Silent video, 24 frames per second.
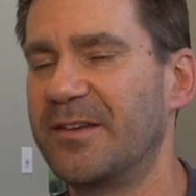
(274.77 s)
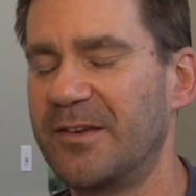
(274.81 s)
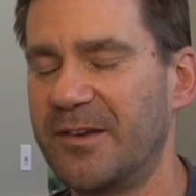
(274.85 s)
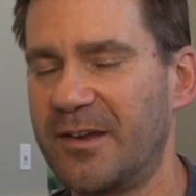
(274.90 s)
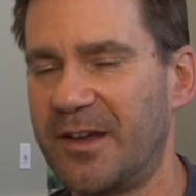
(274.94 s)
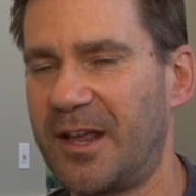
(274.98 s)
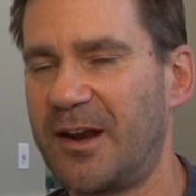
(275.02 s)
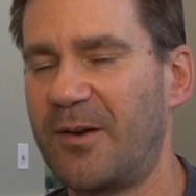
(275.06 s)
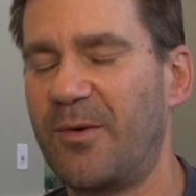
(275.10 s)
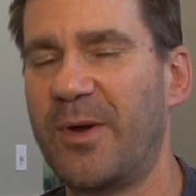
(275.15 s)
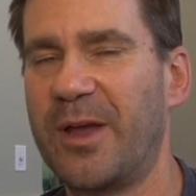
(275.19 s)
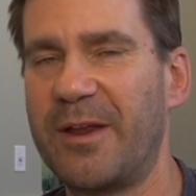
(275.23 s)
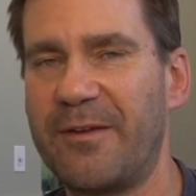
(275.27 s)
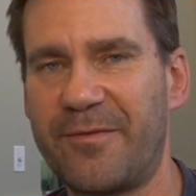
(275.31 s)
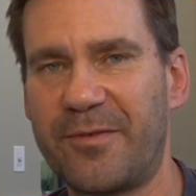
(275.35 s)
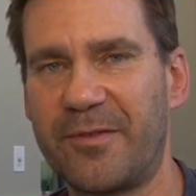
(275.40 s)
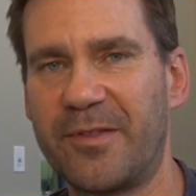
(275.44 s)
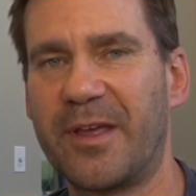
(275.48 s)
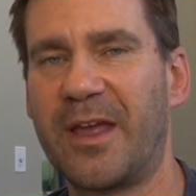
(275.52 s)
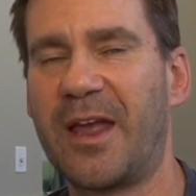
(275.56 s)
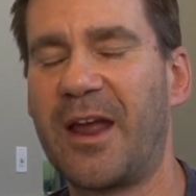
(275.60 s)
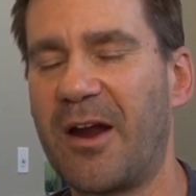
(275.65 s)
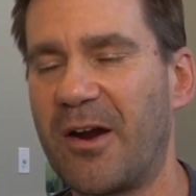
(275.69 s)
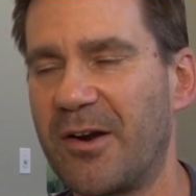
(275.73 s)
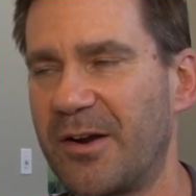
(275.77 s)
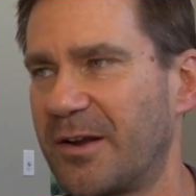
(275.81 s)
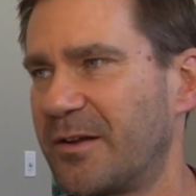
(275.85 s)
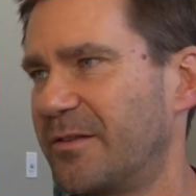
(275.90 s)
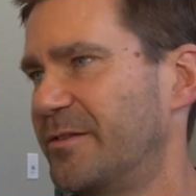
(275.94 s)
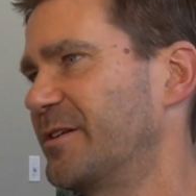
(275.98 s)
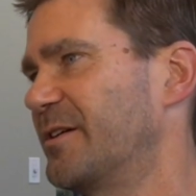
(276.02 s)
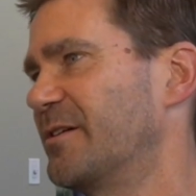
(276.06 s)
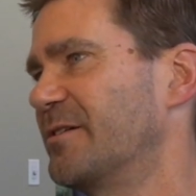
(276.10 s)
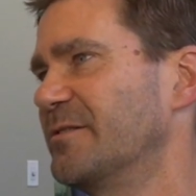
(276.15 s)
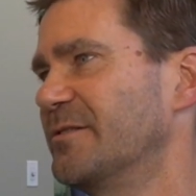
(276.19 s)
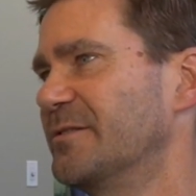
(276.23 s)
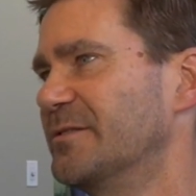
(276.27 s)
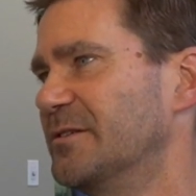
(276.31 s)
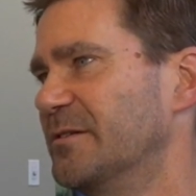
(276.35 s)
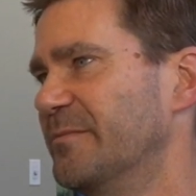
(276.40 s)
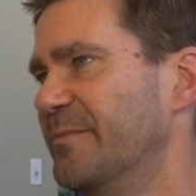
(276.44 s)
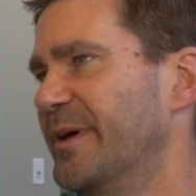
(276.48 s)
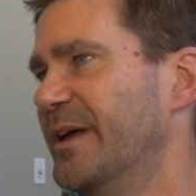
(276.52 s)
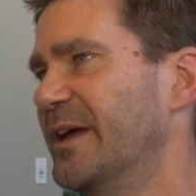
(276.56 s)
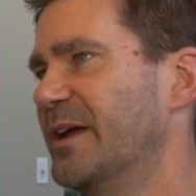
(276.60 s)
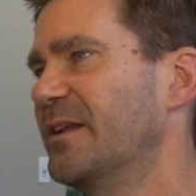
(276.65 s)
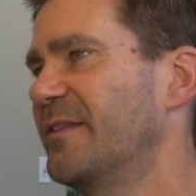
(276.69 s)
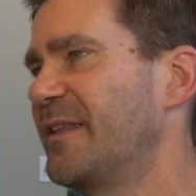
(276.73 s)
You got to wait for the air to clear a little
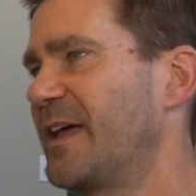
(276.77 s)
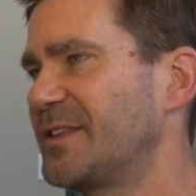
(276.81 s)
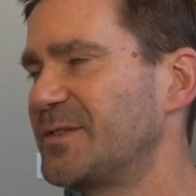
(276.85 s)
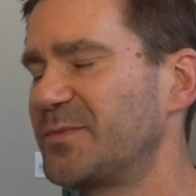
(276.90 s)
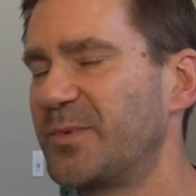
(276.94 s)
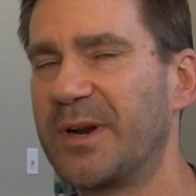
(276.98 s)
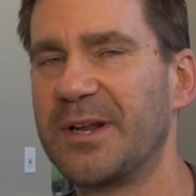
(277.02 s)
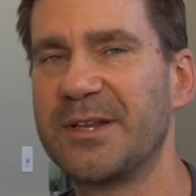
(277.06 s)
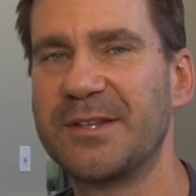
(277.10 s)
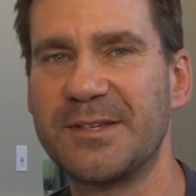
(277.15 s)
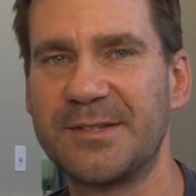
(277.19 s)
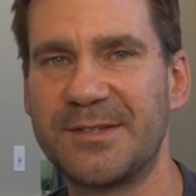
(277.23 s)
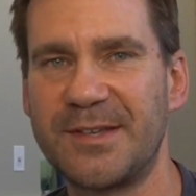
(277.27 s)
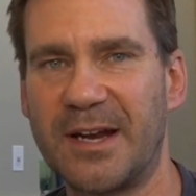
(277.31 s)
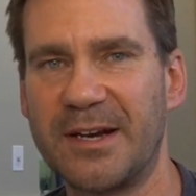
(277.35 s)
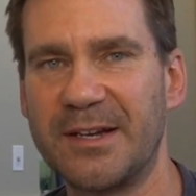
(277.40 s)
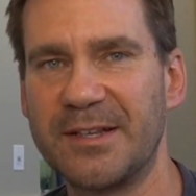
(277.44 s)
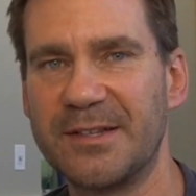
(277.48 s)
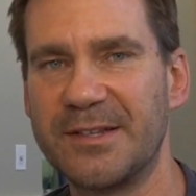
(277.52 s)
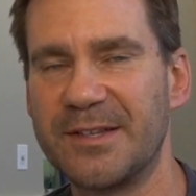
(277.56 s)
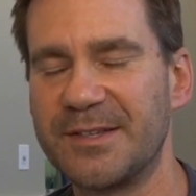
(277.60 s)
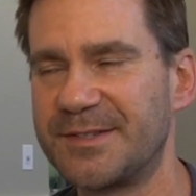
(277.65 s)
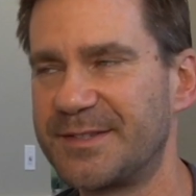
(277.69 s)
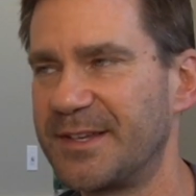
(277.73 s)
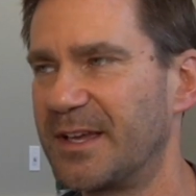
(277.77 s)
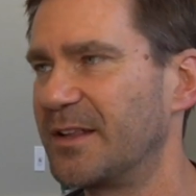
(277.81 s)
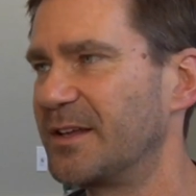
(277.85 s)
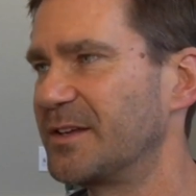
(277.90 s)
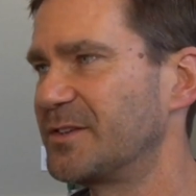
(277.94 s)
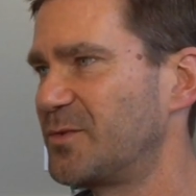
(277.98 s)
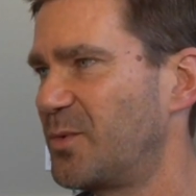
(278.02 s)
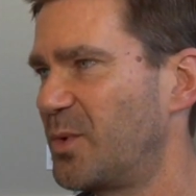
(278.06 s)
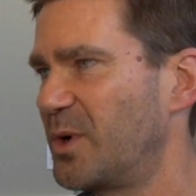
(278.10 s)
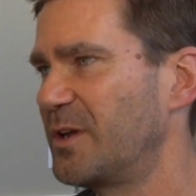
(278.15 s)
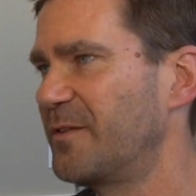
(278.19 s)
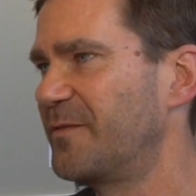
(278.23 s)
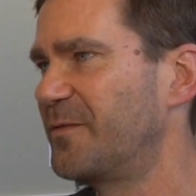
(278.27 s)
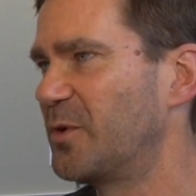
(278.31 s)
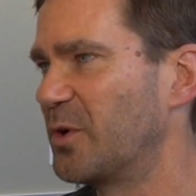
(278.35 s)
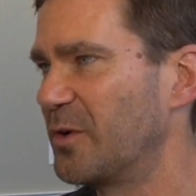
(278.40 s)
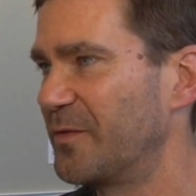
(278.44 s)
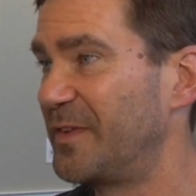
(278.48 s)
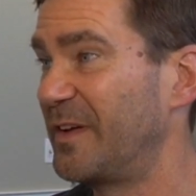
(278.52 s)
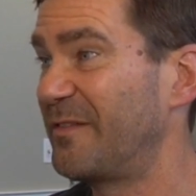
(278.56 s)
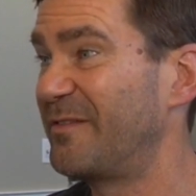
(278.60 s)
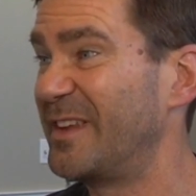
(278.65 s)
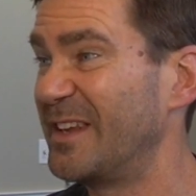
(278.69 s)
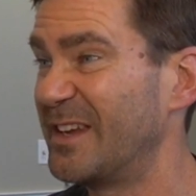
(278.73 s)
bit. And that's when I decided to sell a
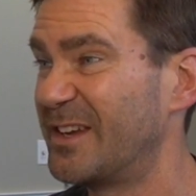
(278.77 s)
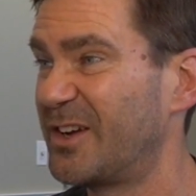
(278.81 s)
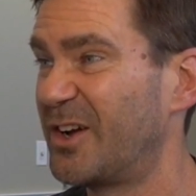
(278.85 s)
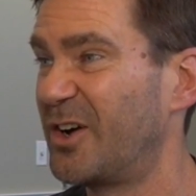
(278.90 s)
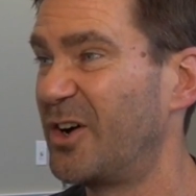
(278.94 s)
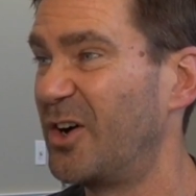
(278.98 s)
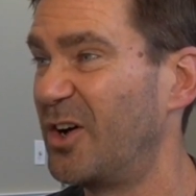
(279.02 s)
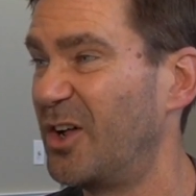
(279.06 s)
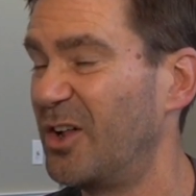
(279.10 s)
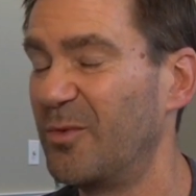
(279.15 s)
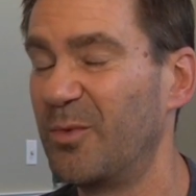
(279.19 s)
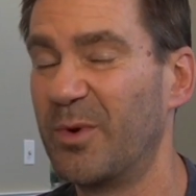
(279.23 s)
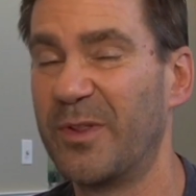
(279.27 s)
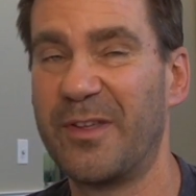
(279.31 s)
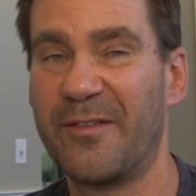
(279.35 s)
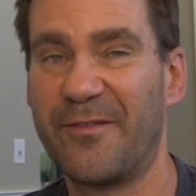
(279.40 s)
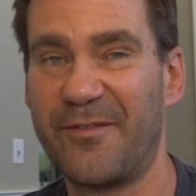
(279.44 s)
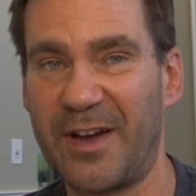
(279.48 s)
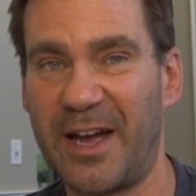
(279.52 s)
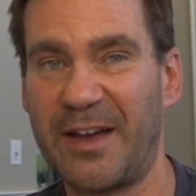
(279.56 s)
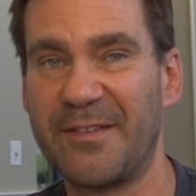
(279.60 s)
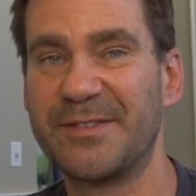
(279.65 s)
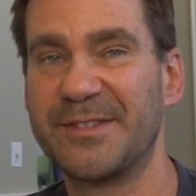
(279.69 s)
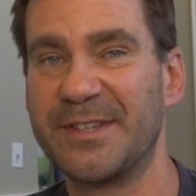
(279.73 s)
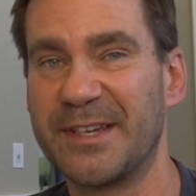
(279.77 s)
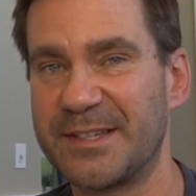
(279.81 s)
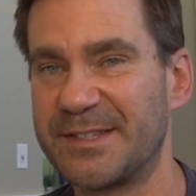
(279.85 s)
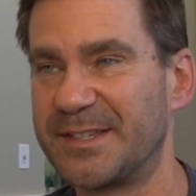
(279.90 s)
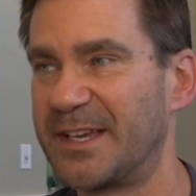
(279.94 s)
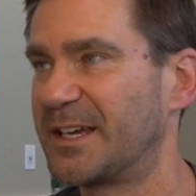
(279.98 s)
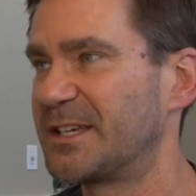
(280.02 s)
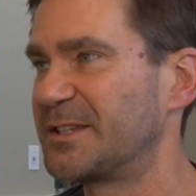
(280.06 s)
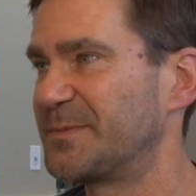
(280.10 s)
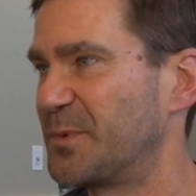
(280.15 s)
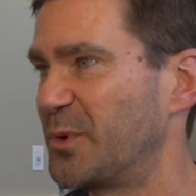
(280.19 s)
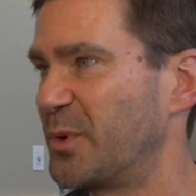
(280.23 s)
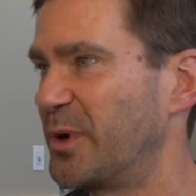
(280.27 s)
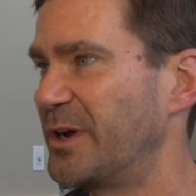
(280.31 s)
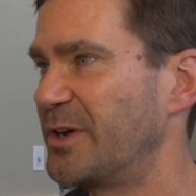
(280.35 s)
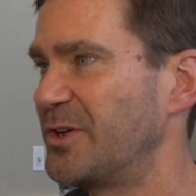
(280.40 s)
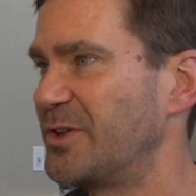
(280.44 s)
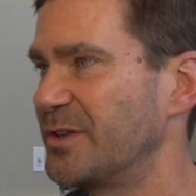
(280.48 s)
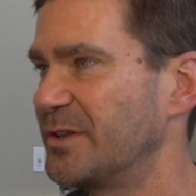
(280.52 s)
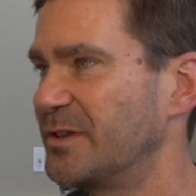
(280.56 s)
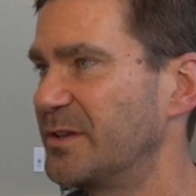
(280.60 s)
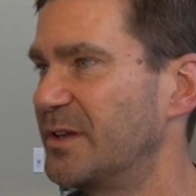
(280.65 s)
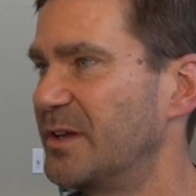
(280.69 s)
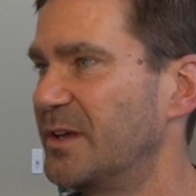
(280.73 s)
24.50 call with a 5/6
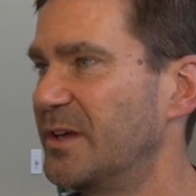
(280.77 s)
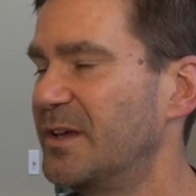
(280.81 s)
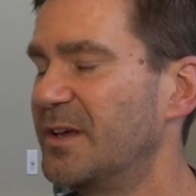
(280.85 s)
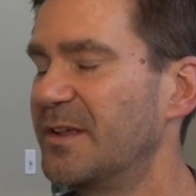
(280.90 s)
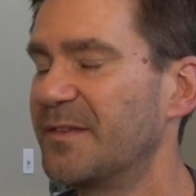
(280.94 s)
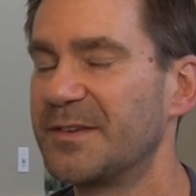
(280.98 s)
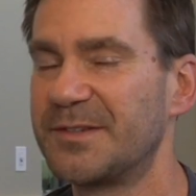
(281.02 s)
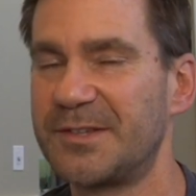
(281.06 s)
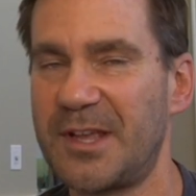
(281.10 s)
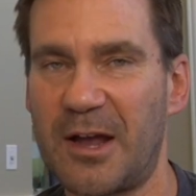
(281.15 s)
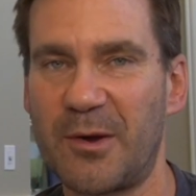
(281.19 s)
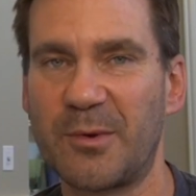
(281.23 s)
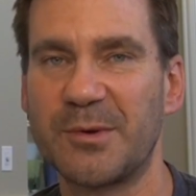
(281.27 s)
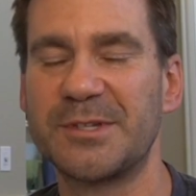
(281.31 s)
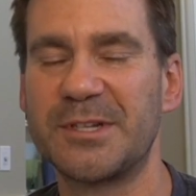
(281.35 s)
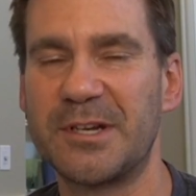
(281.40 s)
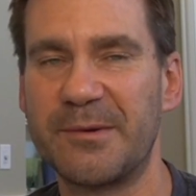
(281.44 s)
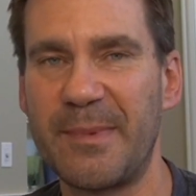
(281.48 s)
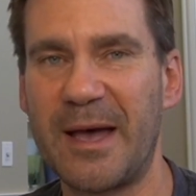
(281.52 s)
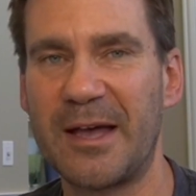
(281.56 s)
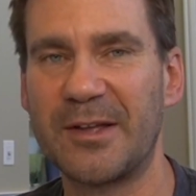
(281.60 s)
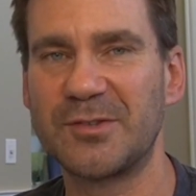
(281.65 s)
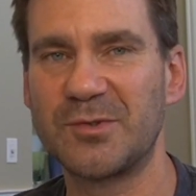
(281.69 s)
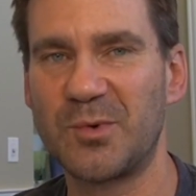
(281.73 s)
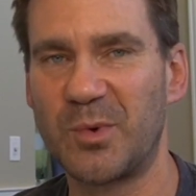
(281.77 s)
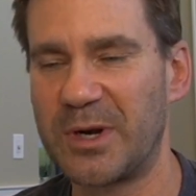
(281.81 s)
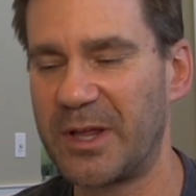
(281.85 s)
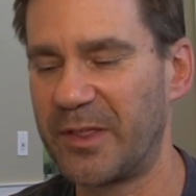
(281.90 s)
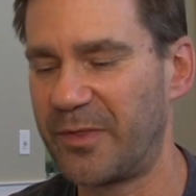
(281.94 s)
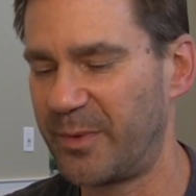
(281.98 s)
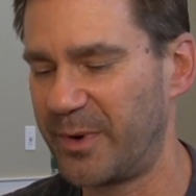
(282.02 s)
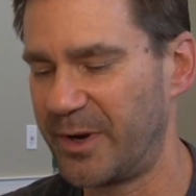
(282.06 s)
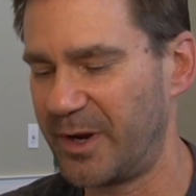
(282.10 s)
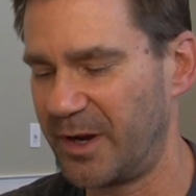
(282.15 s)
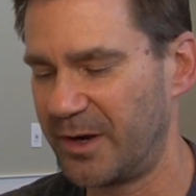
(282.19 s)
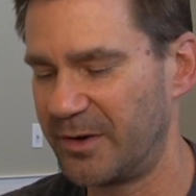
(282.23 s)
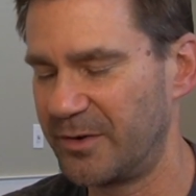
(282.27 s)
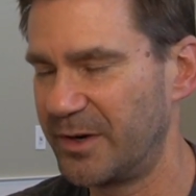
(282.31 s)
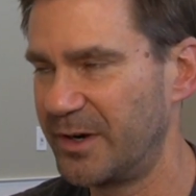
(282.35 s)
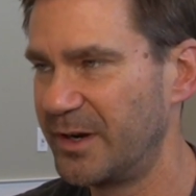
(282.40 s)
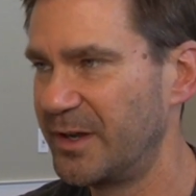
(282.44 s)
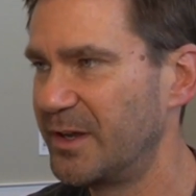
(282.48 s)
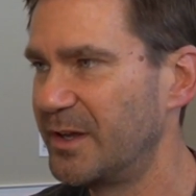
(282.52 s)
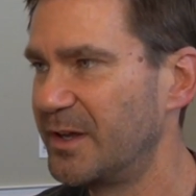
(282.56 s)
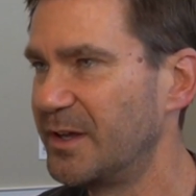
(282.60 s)
expiration. The stock was at about 2,300.